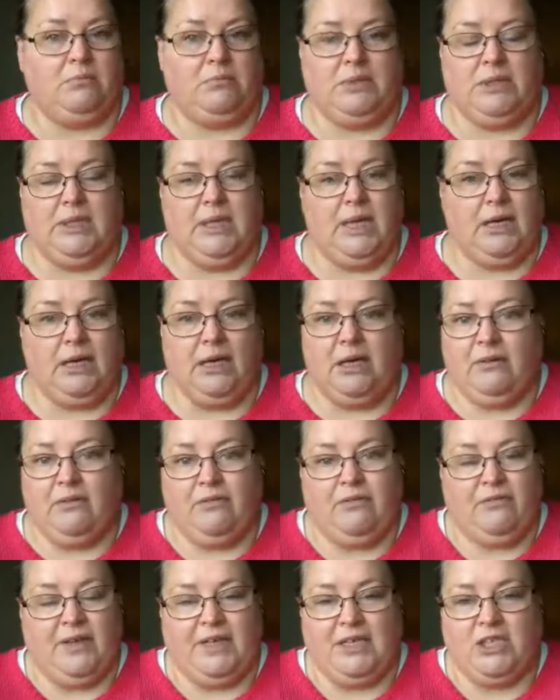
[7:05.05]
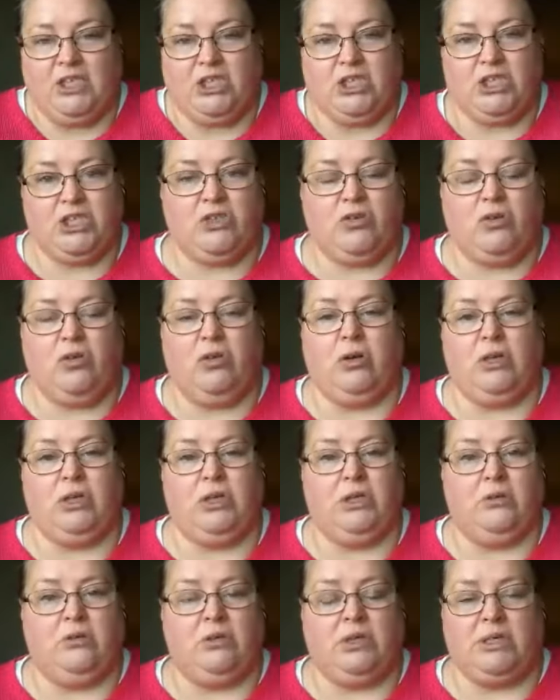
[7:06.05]
nearly finished, or
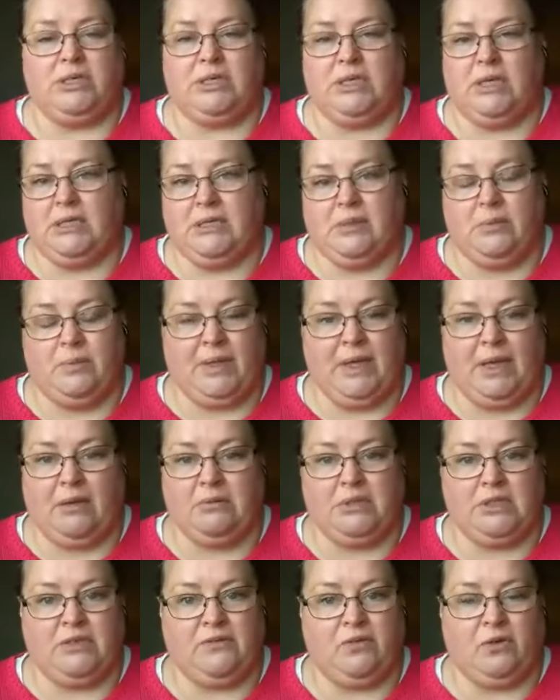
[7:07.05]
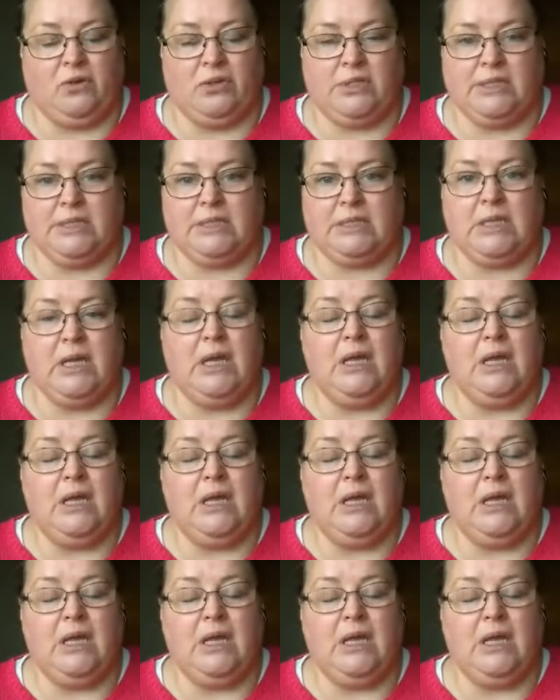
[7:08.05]
you can take something out and defrost it.